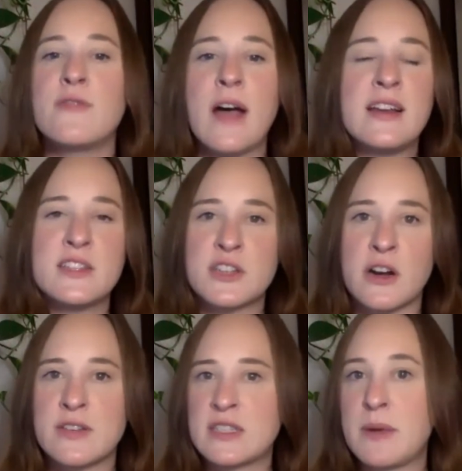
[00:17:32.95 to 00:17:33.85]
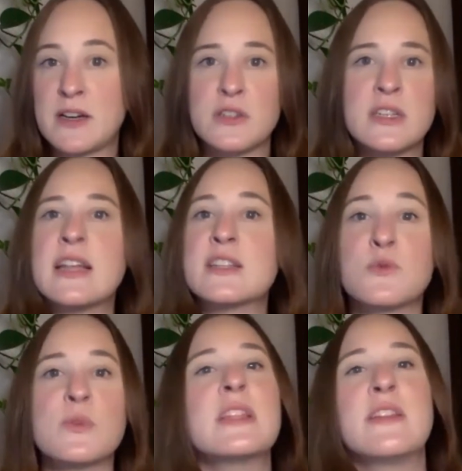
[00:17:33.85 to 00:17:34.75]
Find a service specialty that's
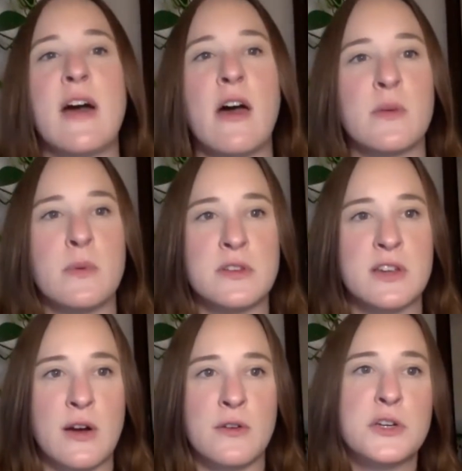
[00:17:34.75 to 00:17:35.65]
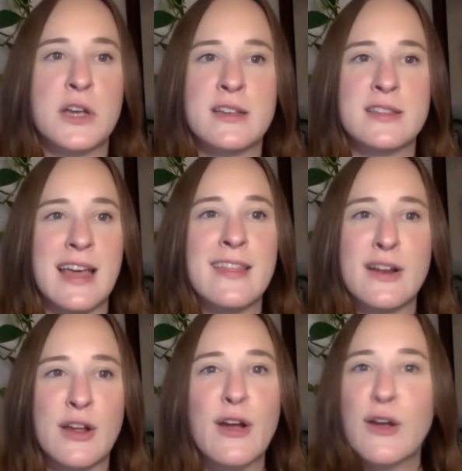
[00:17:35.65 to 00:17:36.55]
really valuable to coaches and
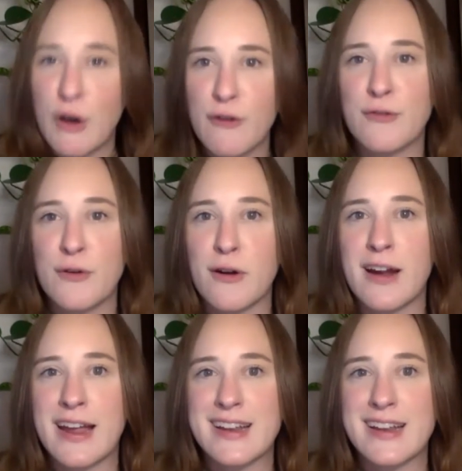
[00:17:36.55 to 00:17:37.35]
then go for it.